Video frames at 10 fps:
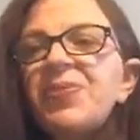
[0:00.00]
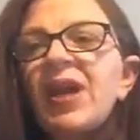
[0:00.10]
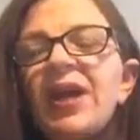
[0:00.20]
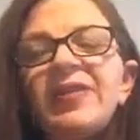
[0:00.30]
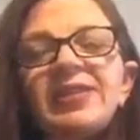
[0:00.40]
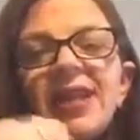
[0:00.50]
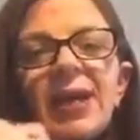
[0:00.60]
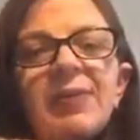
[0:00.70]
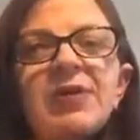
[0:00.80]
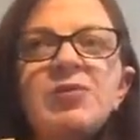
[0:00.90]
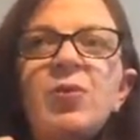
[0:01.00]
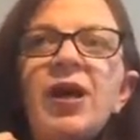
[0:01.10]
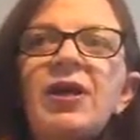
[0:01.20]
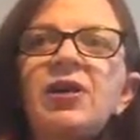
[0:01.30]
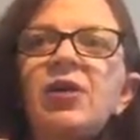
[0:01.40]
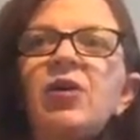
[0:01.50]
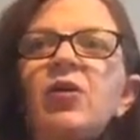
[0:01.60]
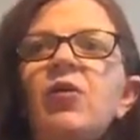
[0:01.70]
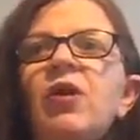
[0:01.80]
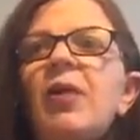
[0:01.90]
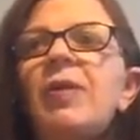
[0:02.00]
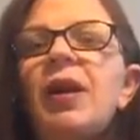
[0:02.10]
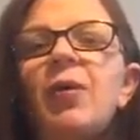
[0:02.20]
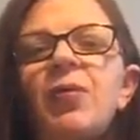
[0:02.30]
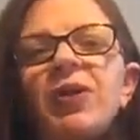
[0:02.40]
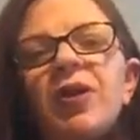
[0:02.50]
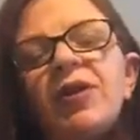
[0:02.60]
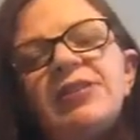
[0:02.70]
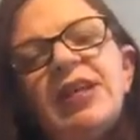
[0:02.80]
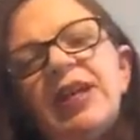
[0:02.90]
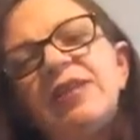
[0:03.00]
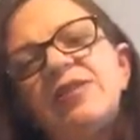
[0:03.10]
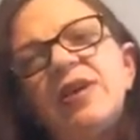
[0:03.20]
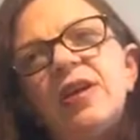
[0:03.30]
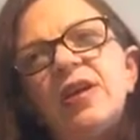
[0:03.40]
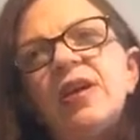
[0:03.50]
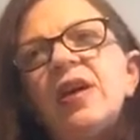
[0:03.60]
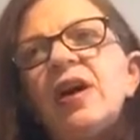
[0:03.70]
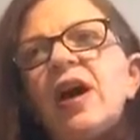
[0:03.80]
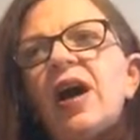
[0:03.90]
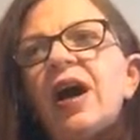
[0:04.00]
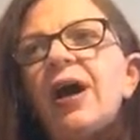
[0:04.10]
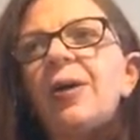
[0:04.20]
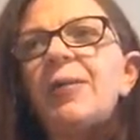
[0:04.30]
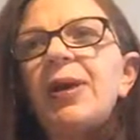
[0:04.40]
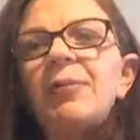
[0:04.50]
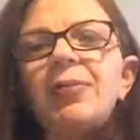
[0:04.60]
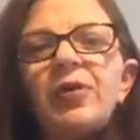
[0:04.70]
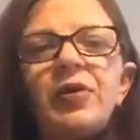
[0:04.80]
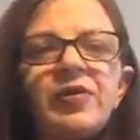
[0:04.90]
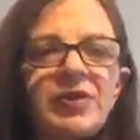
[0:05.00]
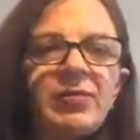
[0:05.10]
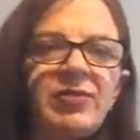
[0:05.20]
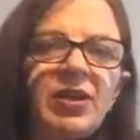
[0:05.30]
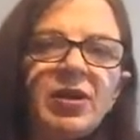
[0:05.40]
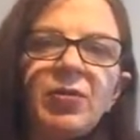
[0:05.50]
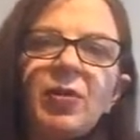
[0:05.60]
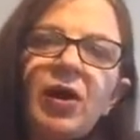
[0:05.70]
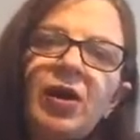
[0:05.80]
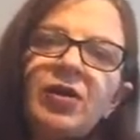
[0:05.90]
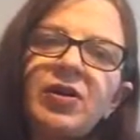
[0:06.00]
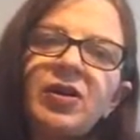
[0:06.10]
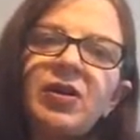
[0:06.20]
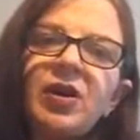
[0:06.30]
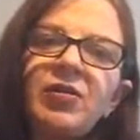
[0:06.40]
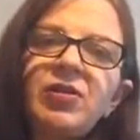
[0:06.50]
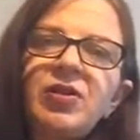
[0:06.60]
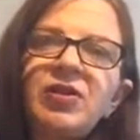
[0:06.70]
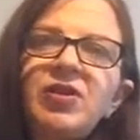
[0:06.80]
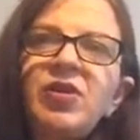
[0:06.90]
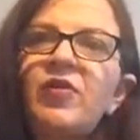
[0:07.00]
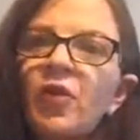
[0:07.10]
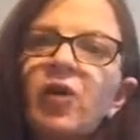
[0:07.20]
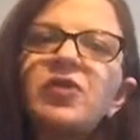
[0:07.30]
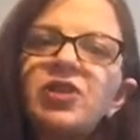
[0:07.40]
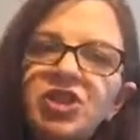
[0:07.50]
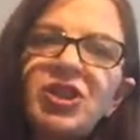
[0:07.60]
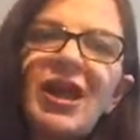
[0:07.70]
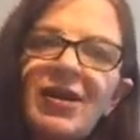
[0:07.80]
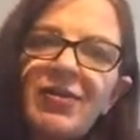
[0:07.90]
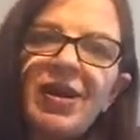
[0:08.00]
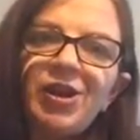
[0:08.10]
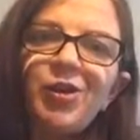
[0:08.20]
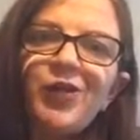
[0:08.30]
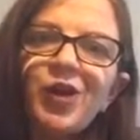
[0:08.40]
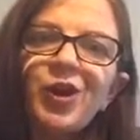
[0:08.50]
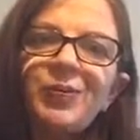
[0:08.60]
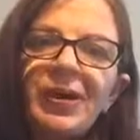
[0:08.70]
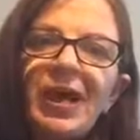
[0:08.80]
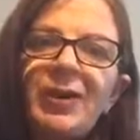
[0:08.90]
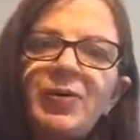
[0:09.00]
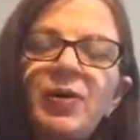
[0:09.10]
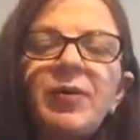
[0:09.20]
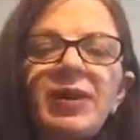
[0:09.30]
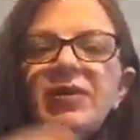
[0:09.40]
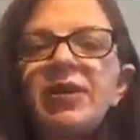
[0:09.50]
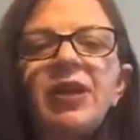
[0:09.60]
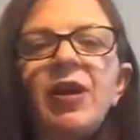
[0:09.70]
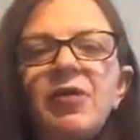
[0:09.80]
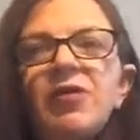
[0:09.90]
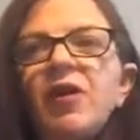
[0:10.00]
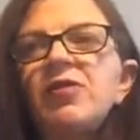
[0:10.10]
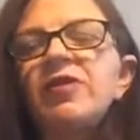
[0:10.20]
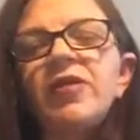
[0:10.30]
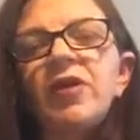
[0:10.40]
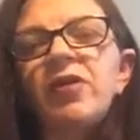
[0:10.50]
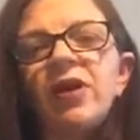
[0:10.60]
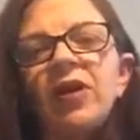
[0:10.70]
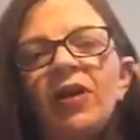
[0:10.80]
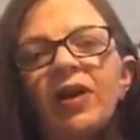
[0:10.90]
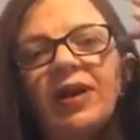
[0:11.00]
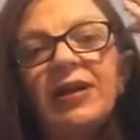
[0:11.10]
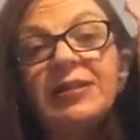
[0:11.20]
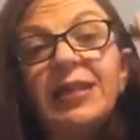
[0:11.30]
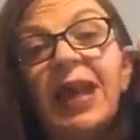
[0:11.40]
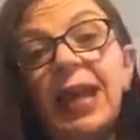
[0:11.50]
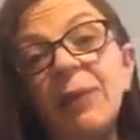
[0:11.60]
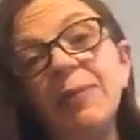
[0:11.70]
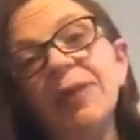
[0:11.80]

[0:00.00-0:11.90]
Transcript: And the same as when you're coming up with an idea to improve something at work, you know, you've got to share it. You've got to be able, I mean, you know, those of you that are in a team,